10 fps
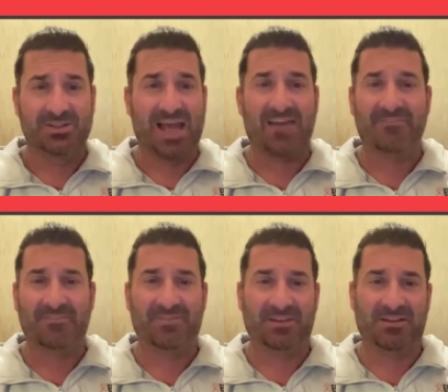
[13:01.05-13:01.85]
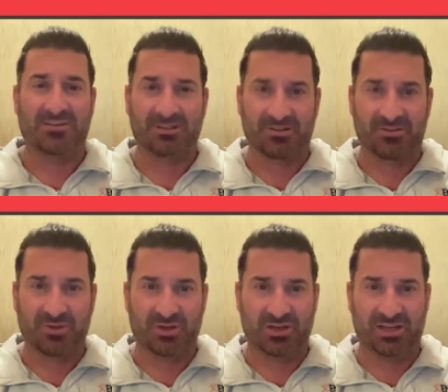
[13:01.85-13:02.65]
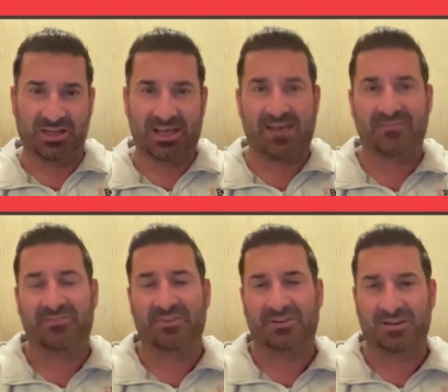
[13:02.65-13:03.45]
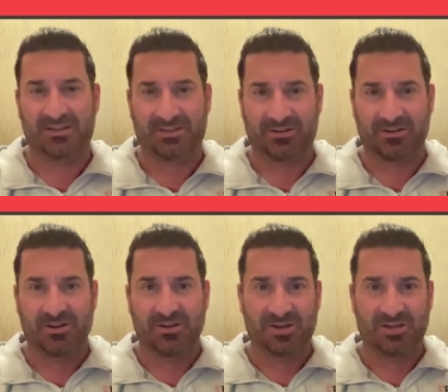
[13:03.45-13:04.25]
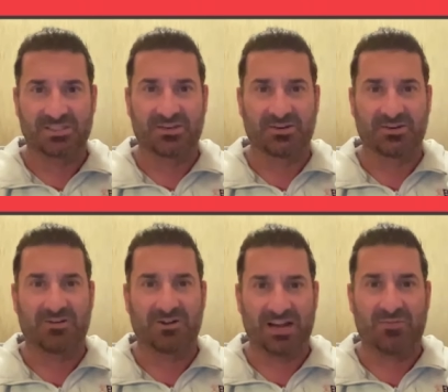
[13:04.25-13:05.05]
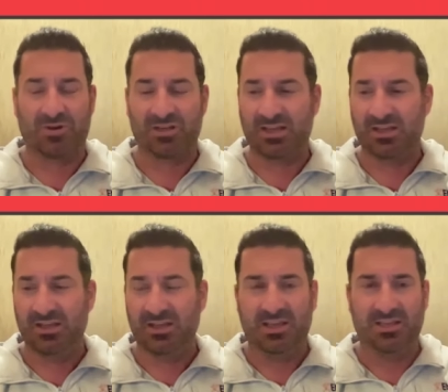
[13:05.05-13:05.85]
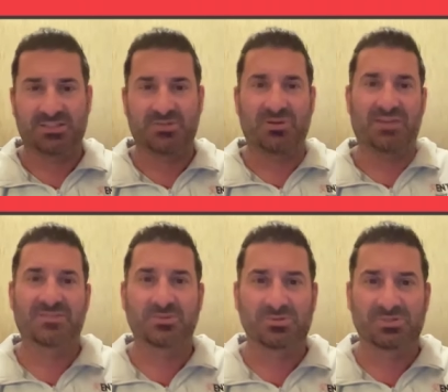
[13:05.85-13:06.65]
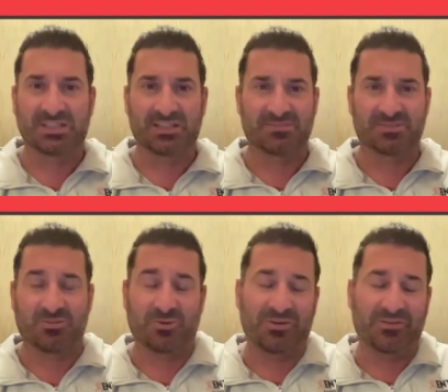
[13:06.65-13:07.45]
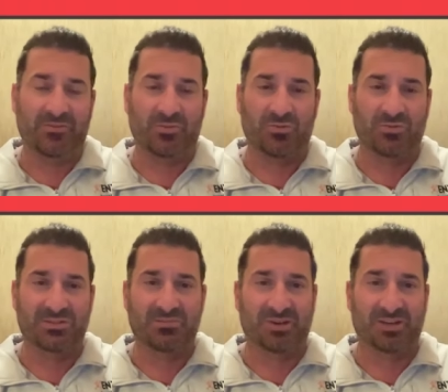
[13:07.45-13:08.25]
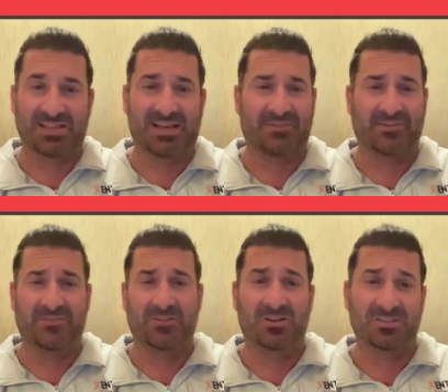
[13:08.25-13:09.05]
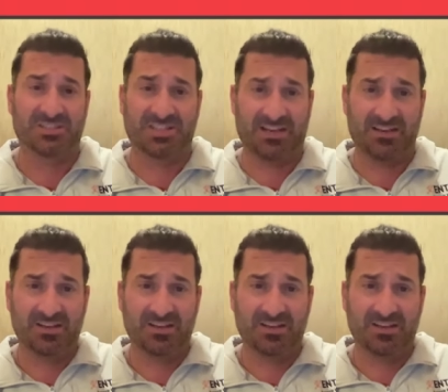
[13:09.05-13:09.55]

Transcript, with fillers: haven't figured out their community yet, haven't figured out their content creator network yet. And so we have tools to get them started. We even work with some brands that haven't even launched yet